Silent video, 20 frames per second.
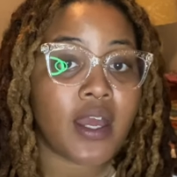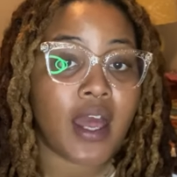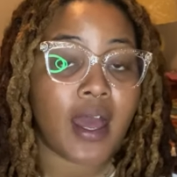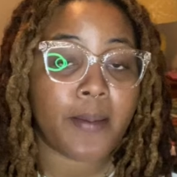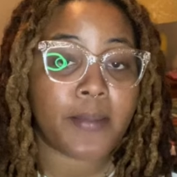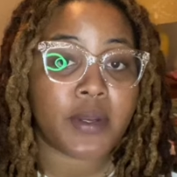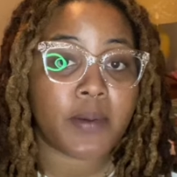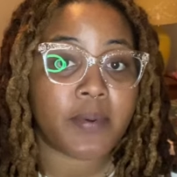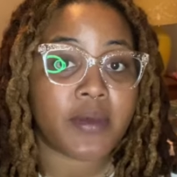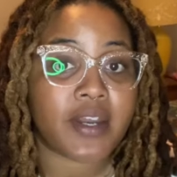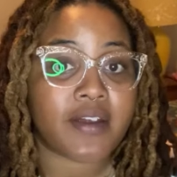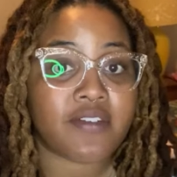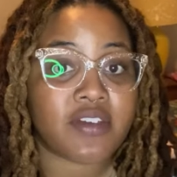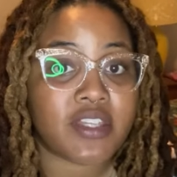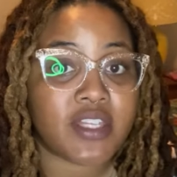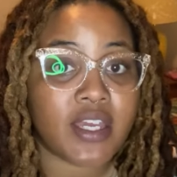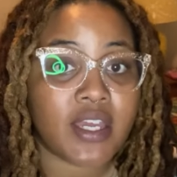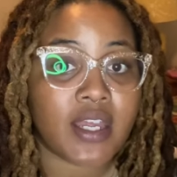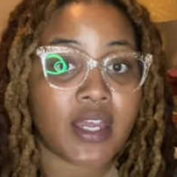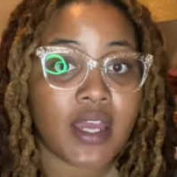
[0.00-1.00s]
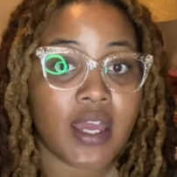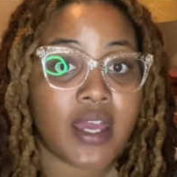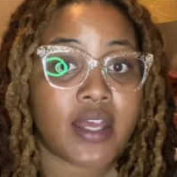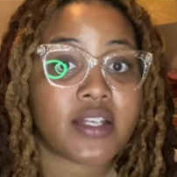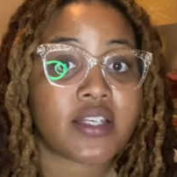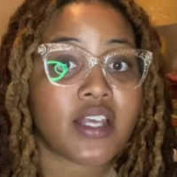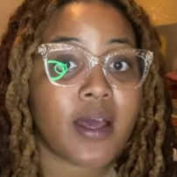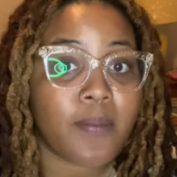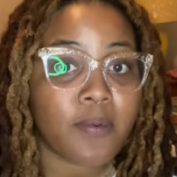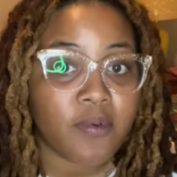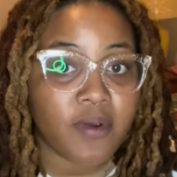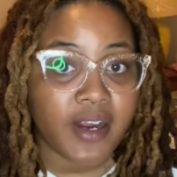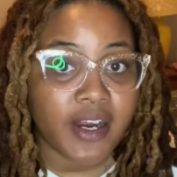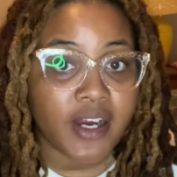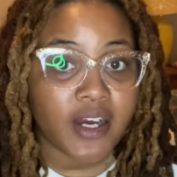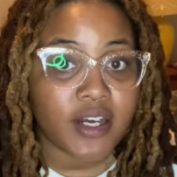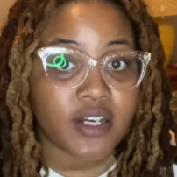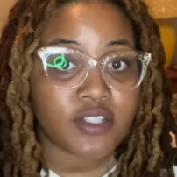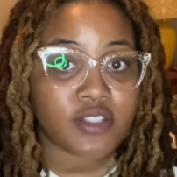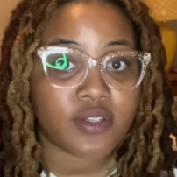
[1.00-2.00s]
I'm going to put everything in
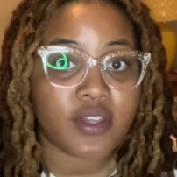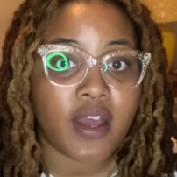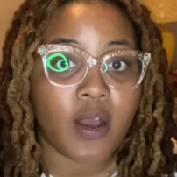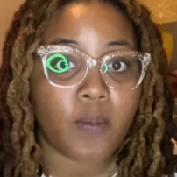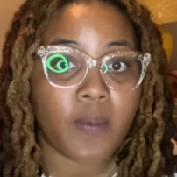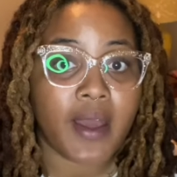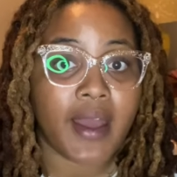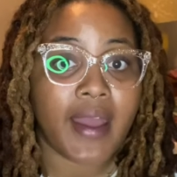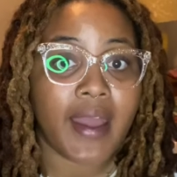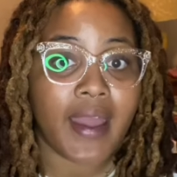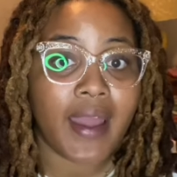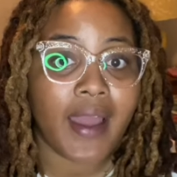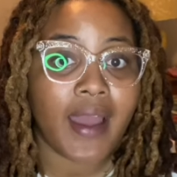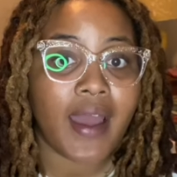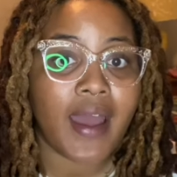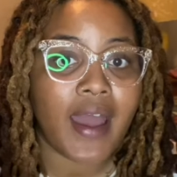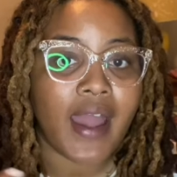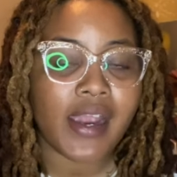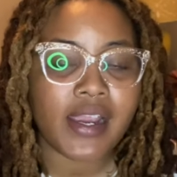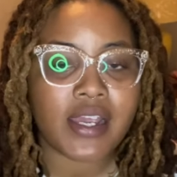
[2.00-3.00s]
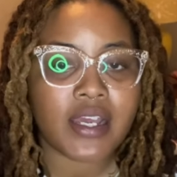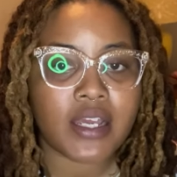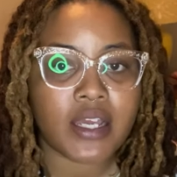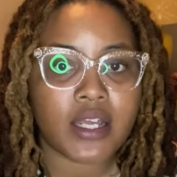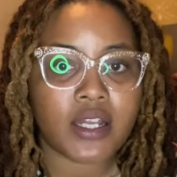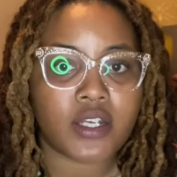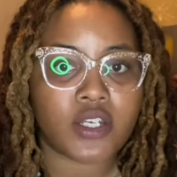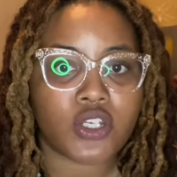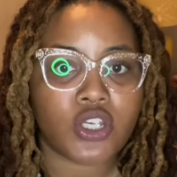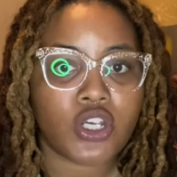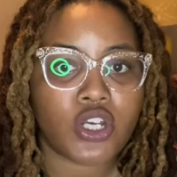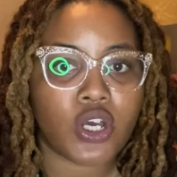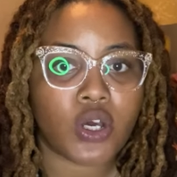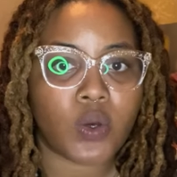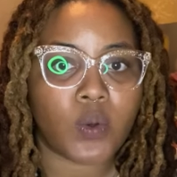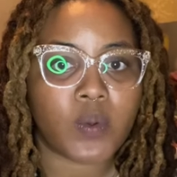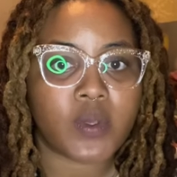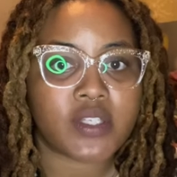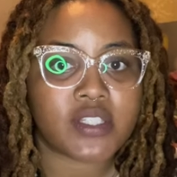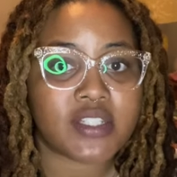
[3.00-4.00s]
Tupperware so that way I can, you
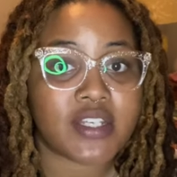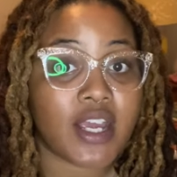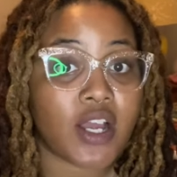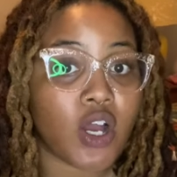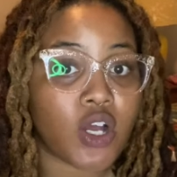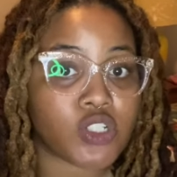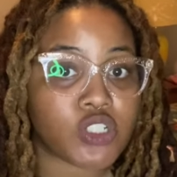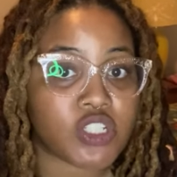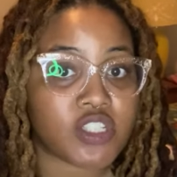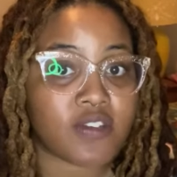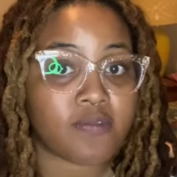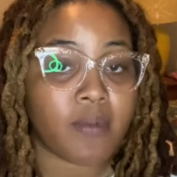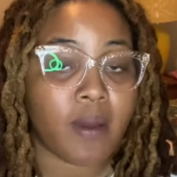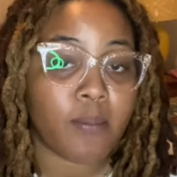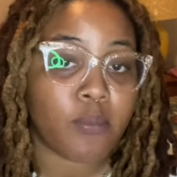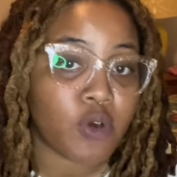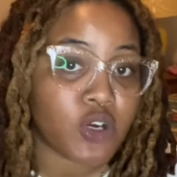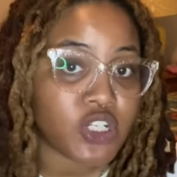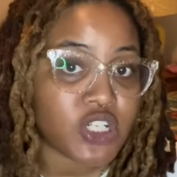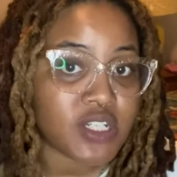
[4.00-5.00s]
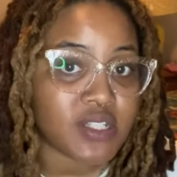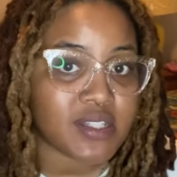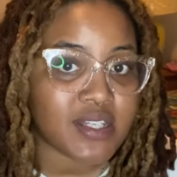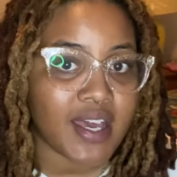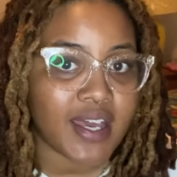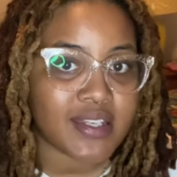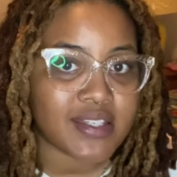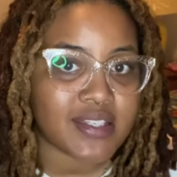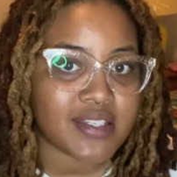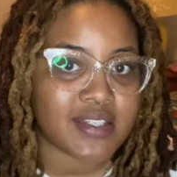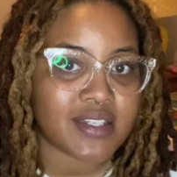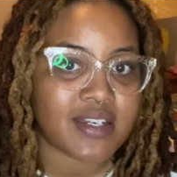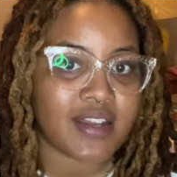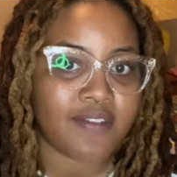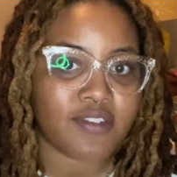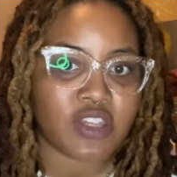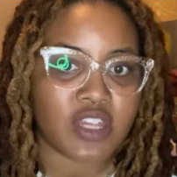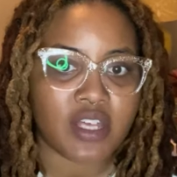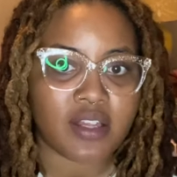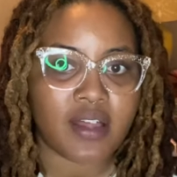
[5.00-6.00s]
know, stay conscious of my portion sizes and
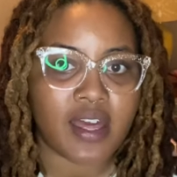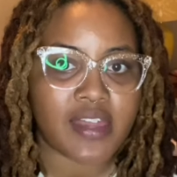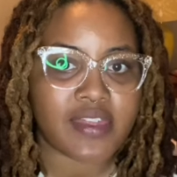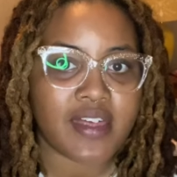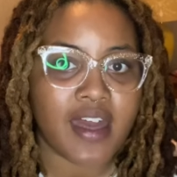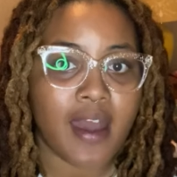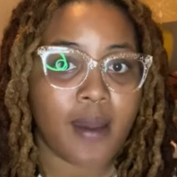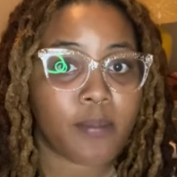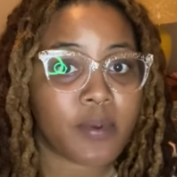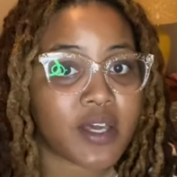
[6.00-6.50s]
everything like that.